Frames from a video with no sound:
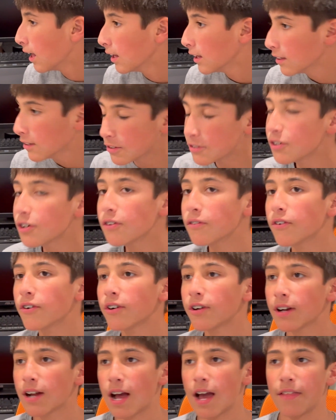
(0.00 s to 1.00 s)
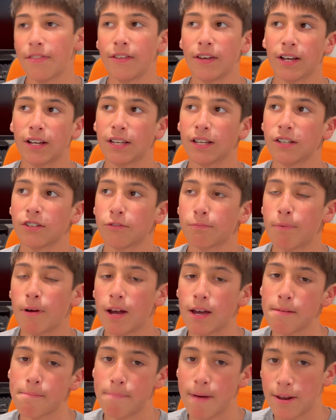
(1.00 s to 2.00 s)
silver, I think, is
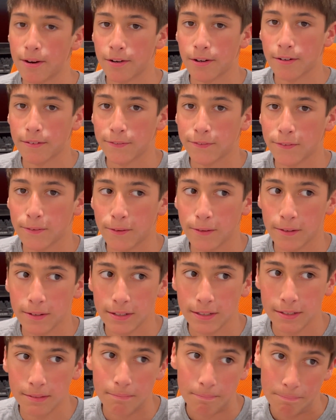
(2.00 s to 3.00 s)
probably better for